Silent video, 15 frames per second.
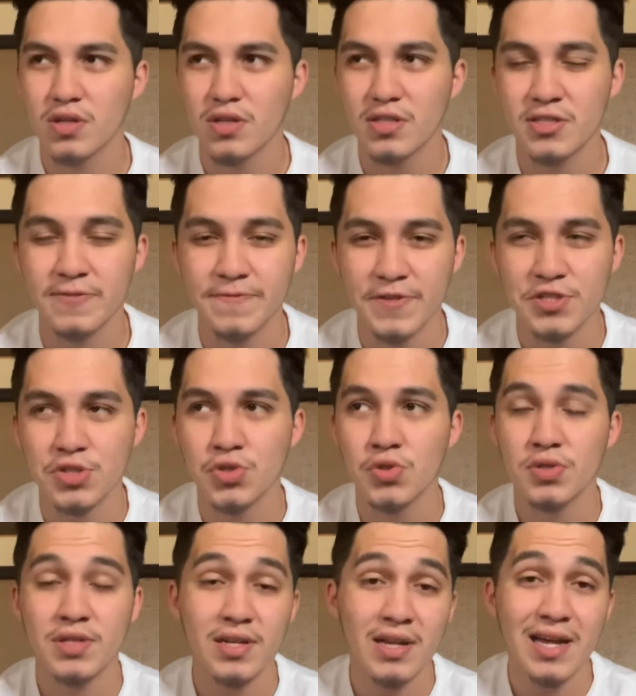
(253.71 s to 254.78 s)
is official,
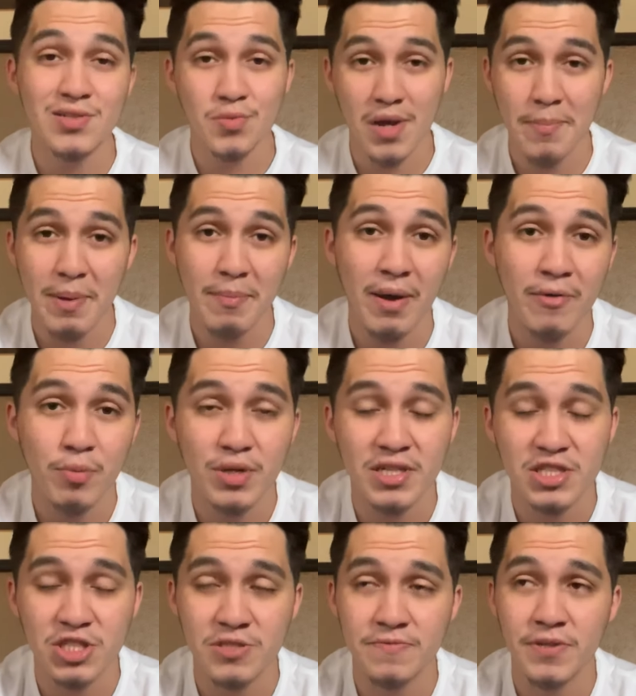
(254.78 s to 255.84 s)
then that's when I make my
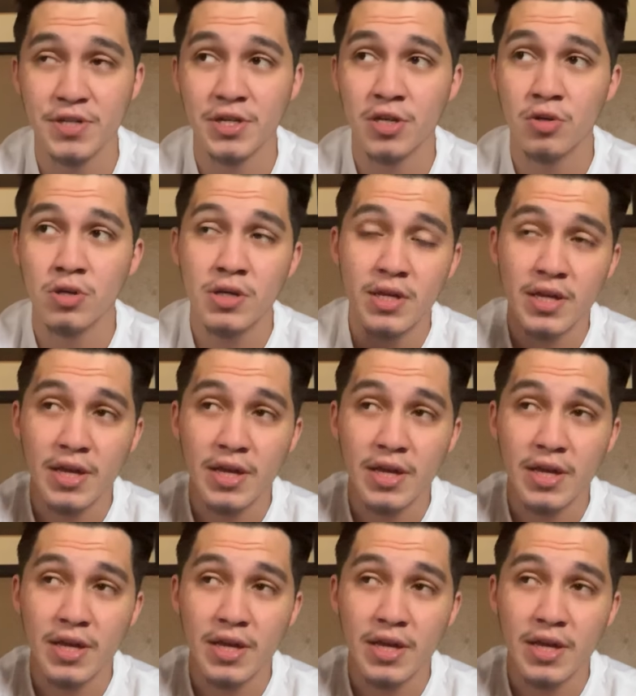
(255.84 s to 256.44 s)
predictions video,